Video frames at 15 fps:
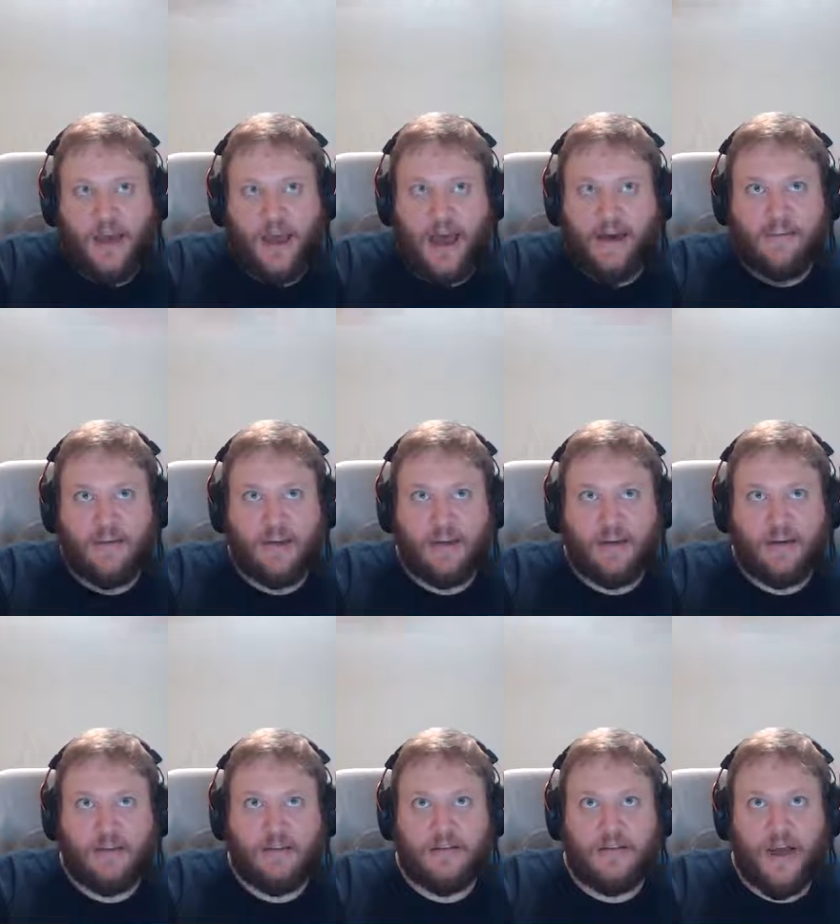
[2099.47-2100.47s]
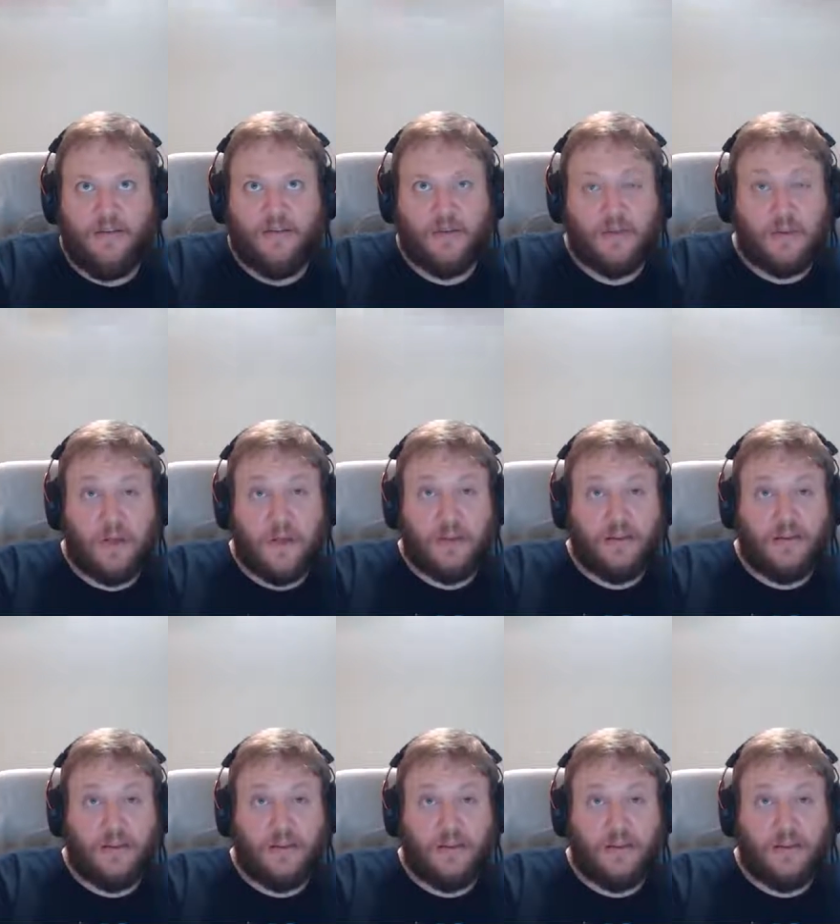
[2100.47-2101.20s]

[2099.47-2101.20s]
having ever played